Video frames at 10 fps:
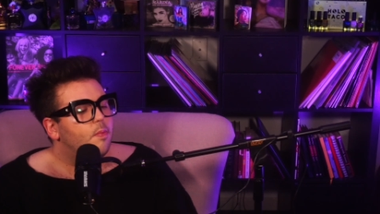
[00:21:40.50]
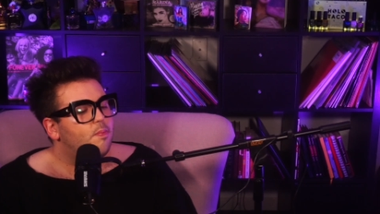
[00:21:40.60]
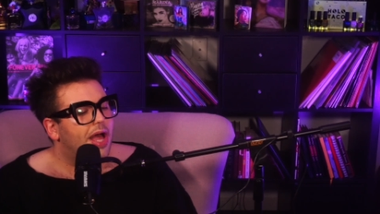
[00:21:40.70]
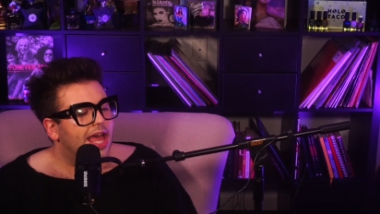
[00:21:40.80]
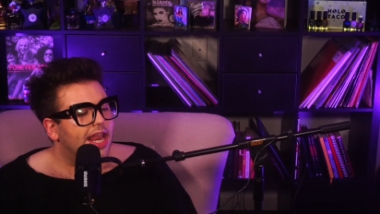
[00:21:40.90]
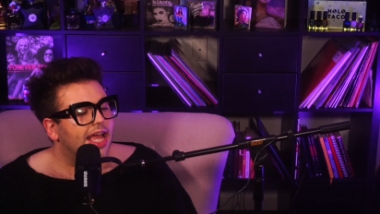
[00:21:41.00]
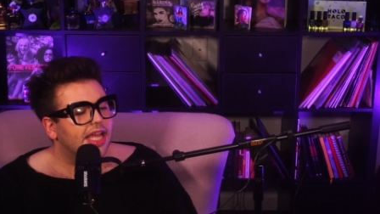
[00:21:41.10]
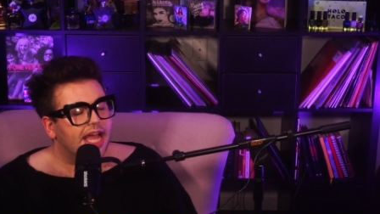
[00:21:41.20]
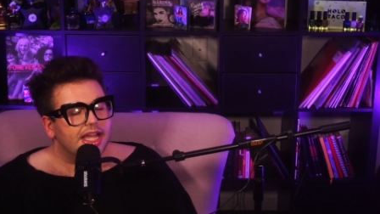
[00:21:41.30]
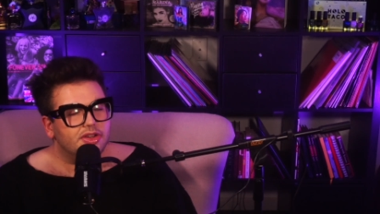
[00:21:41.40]
But I,
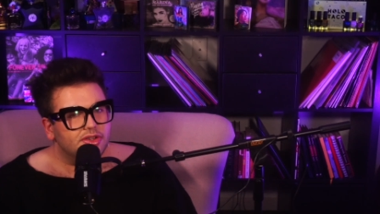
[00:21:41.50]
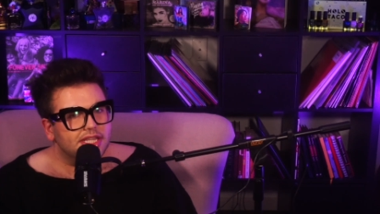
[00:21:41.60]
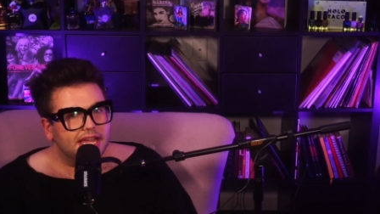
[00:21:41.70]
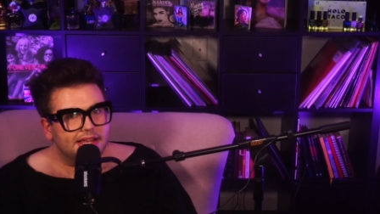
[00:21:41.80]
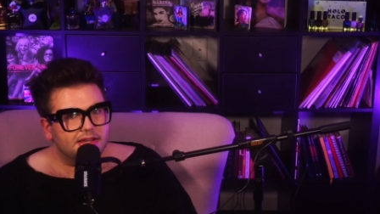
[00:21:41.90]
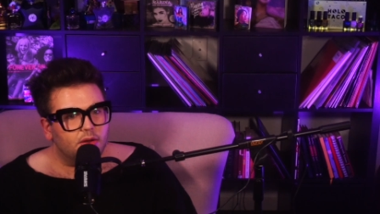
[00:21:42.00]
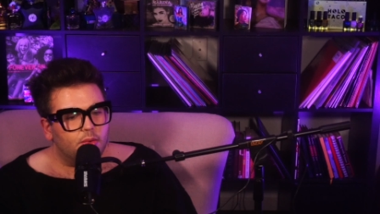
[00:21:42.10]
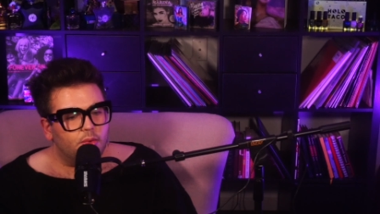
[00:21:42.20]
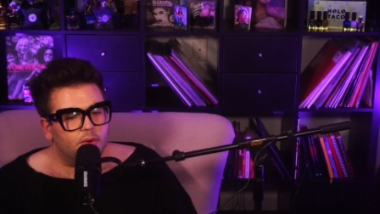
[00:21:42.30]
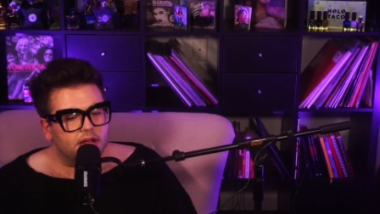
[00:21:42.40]
I understand
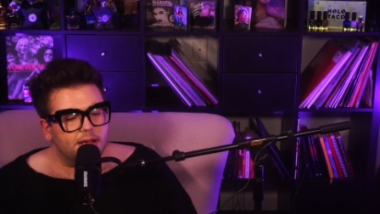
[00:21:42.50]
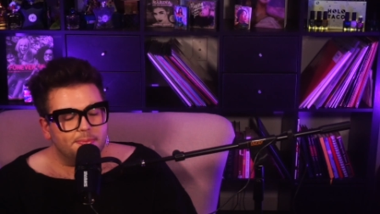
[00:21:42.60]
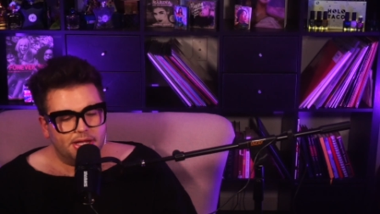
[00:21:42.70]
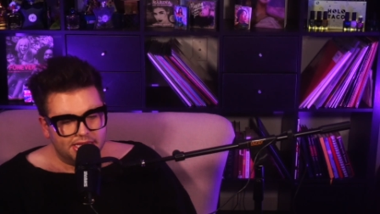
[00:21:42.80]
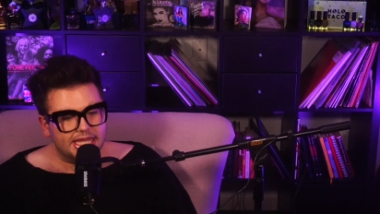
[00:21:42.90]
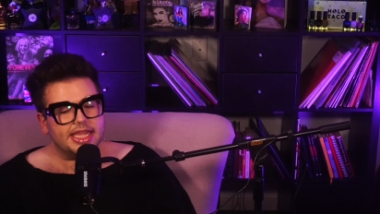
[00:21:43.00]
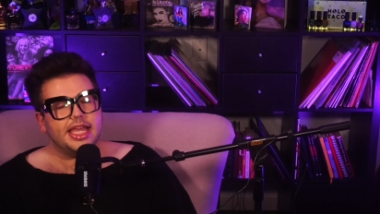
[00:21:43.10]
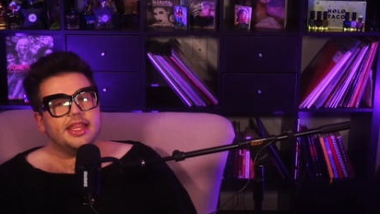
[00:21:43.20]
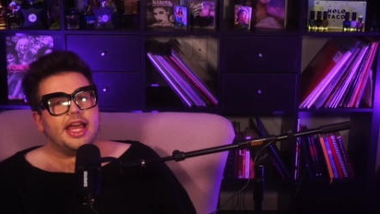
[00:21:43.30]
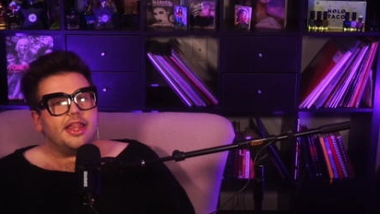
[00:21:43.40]

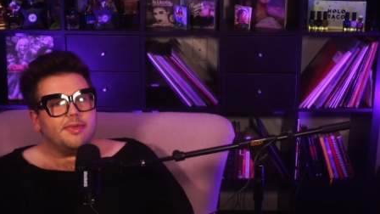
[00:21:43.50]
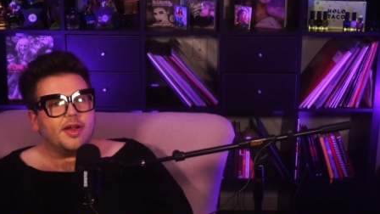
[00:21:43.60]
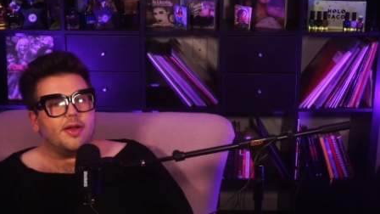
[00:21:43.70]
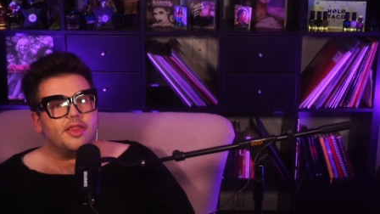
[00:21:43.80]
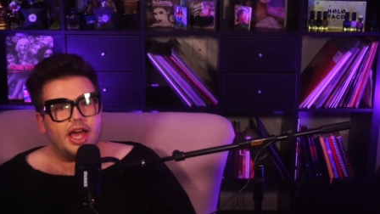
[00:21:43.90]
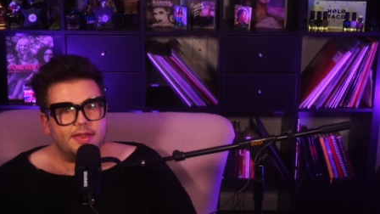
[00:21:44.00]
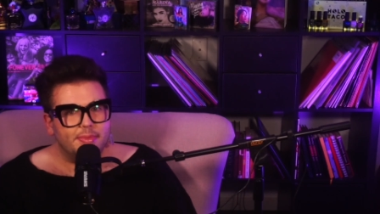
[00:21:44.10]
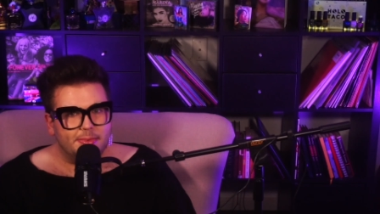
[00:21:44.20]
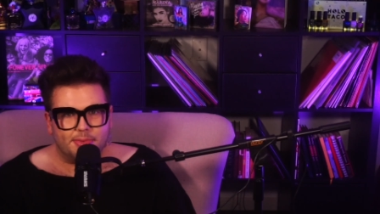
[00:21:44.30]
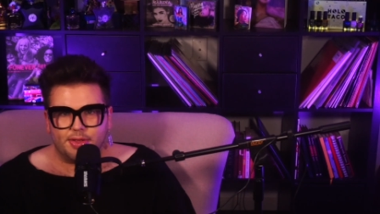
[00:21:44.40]
completely that there are a lot of
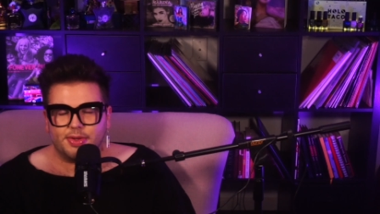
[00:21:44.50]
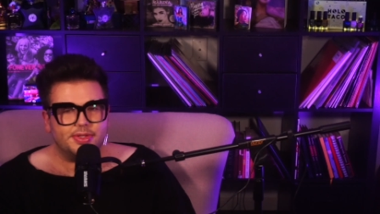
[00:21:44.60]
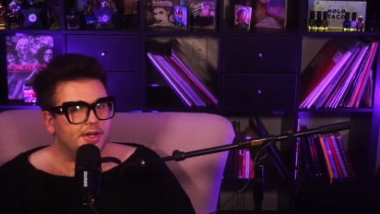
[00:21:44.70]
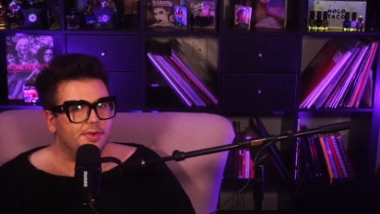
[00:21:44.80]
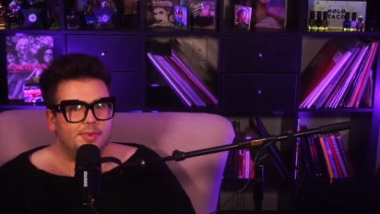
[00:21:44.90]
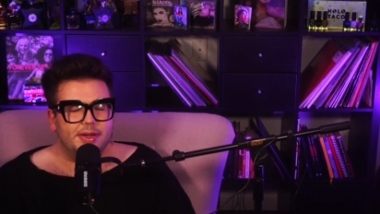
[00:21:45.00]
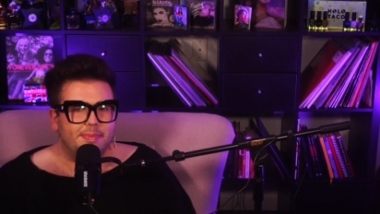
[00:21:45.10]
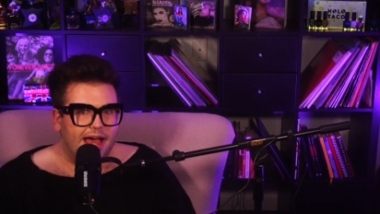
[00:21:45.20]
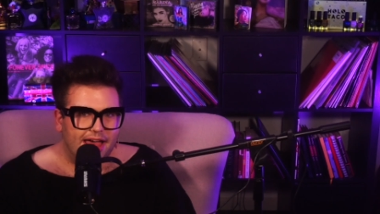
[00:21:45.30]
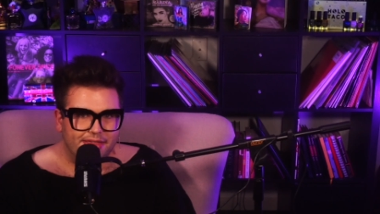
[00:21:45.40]
people who don't want to
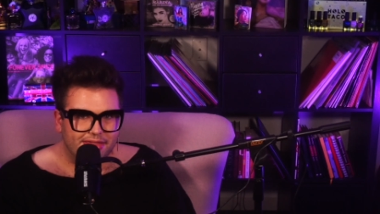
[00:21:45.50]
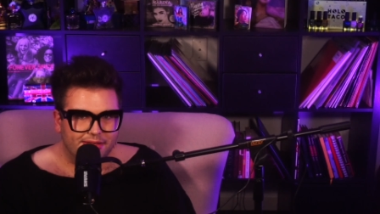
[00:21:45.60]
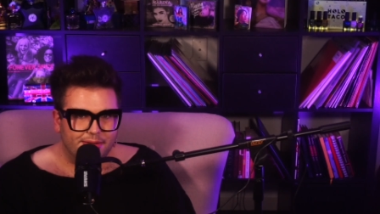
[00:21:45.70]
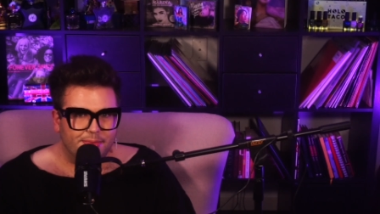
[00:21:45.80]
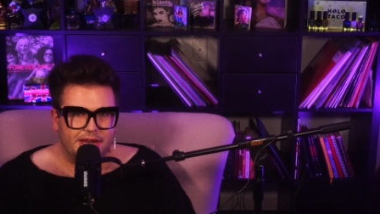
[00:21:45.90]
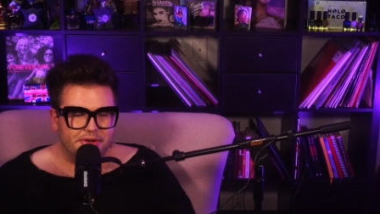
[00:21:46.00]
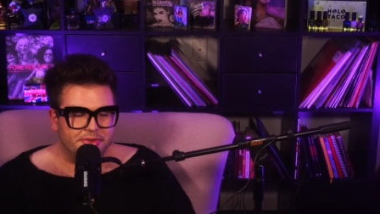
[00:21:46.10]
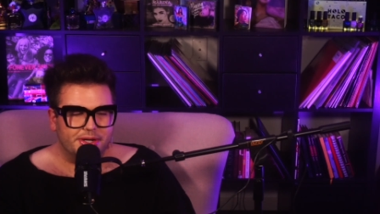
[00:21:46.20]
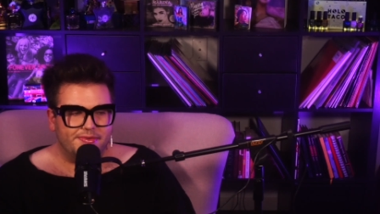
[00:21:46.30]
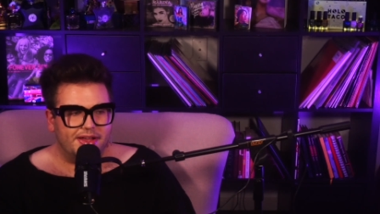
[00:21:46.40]
buy the
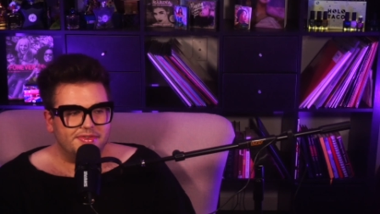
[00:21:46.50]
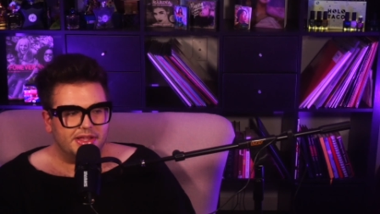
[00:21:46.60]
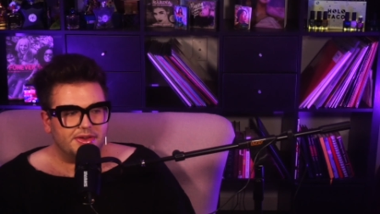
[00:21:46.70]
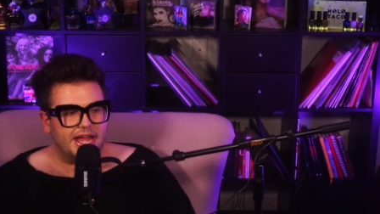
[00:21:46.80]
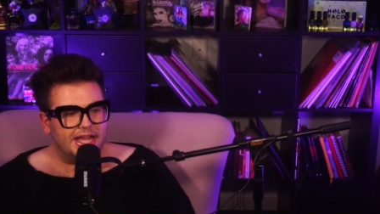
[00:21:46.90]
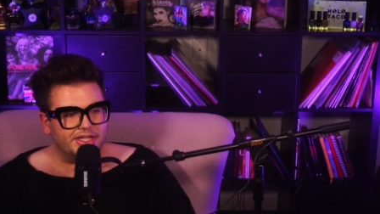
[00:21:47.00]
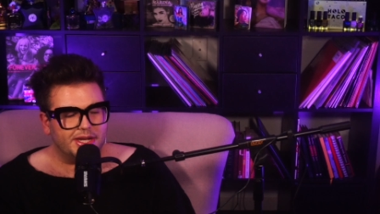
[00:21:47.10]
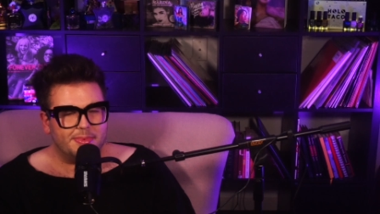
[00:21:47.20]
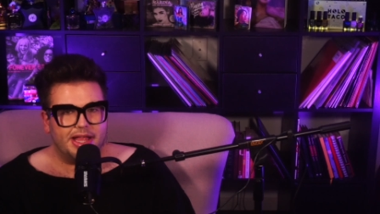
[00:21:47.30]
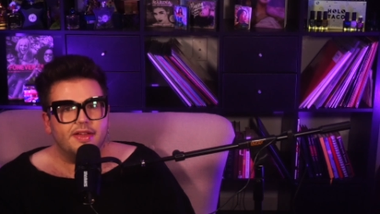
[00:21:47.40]
$125
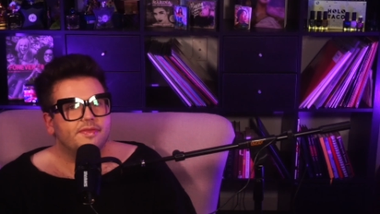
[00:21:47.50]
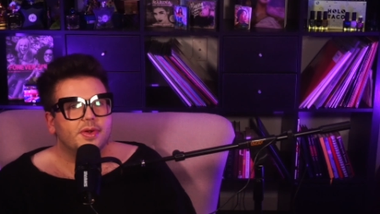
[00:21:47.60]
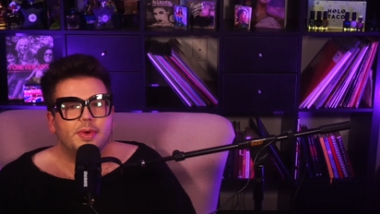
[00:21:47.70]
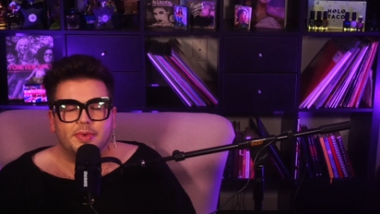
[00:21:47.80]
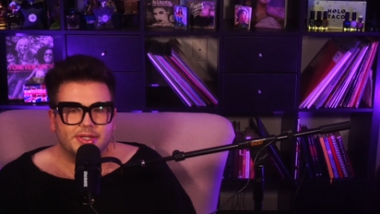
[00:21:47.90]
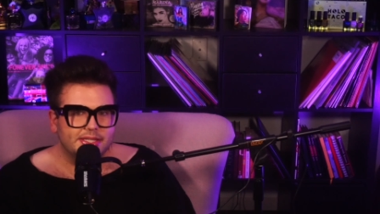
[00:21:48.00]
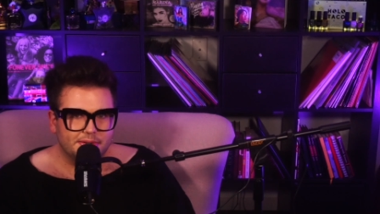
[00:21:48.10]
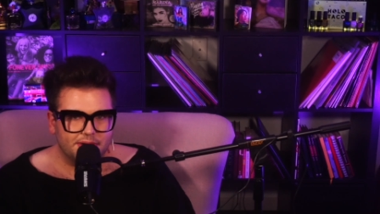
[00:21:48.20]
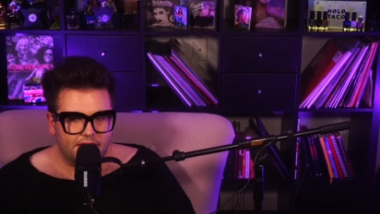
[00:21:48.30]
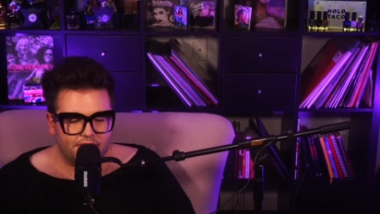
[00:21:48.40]
eyeshadow palette for one reason
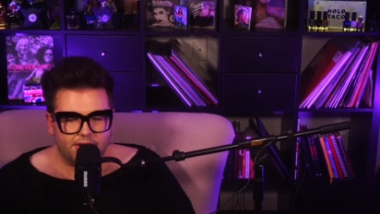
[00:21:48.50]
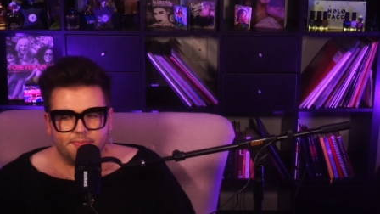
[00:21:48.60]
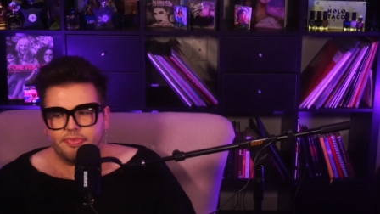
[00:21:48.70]
or another.